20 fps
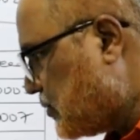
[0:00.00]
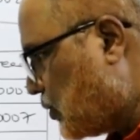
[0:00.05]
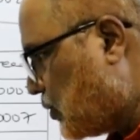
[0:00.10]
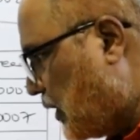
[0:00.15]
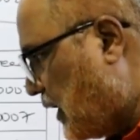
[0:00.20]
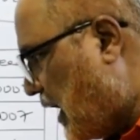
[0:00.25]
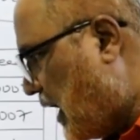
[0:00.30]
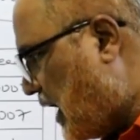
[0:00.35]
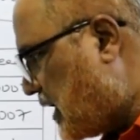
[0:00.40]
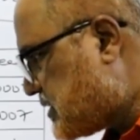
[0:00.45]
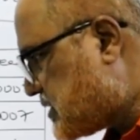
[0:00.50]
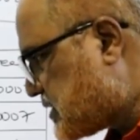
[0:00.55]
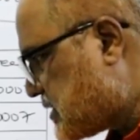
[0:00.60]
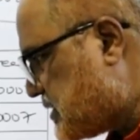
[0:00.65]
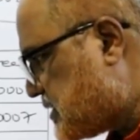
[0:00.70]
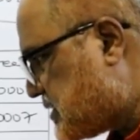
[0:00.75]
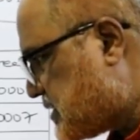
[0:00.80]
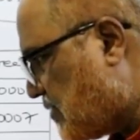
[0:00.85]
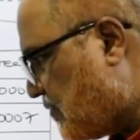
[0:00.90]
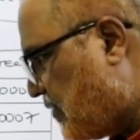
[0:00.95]
So last
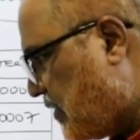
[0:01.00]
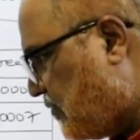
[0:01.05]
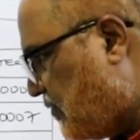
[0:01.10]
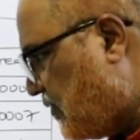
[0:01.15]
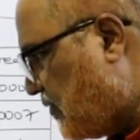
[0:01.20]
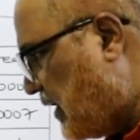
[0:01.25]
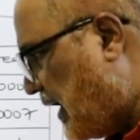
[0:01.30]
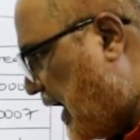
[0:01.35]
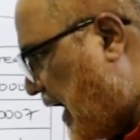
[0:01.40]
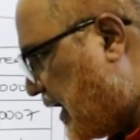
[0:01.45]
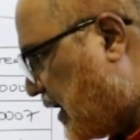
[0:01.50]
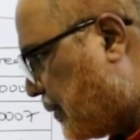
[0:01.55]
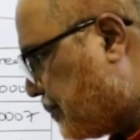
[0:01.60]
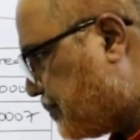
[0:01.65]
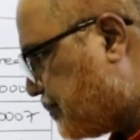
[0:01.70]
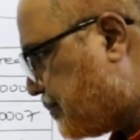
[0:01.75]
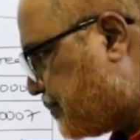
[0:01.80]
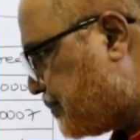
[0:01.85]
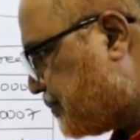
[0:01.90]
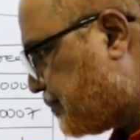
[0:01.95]
7 we will add
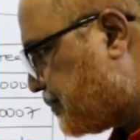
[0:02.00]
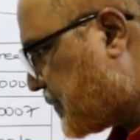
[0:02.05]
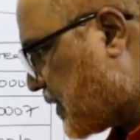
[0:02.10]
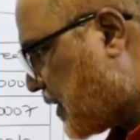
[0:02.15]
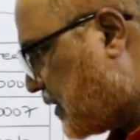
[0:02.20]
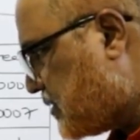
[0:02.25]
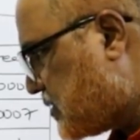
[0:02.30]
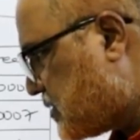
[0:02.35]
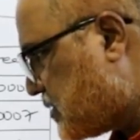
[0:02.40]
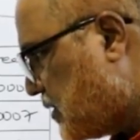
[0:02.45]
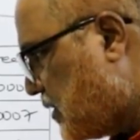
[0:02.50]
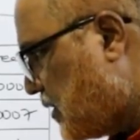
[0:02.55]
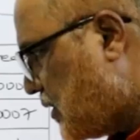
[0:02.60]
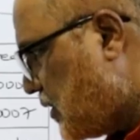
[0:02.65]
up. Right?